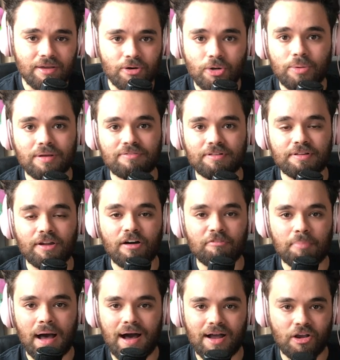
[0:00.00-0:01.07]
their equivalent
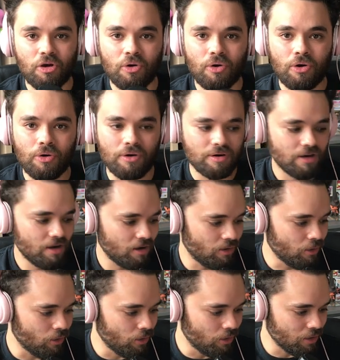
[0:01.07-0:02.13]
of parkour
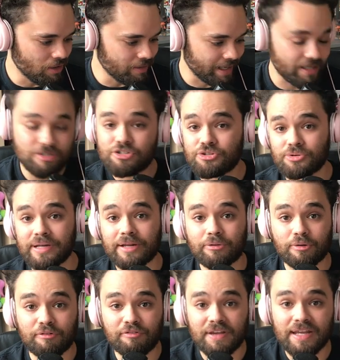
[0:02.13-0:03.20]
or like street
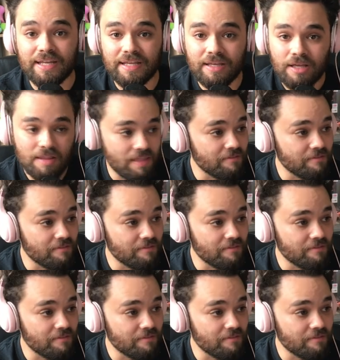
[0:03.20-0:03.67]
graffiti.